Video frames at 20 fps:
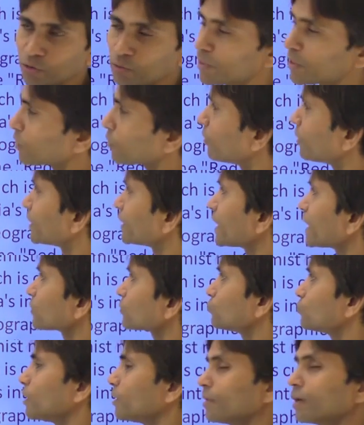may
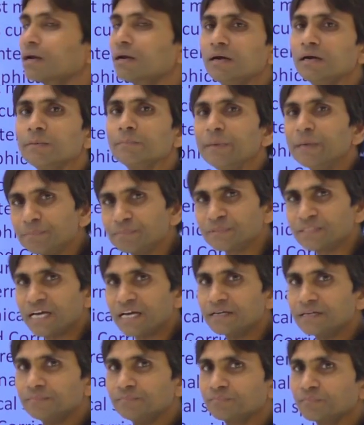contact through our
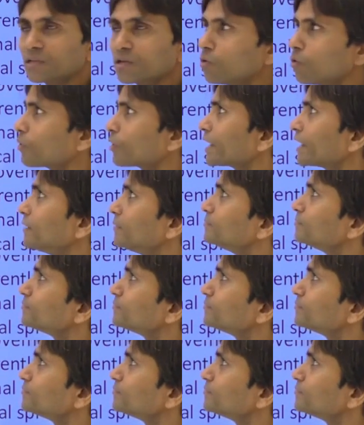website. Okay,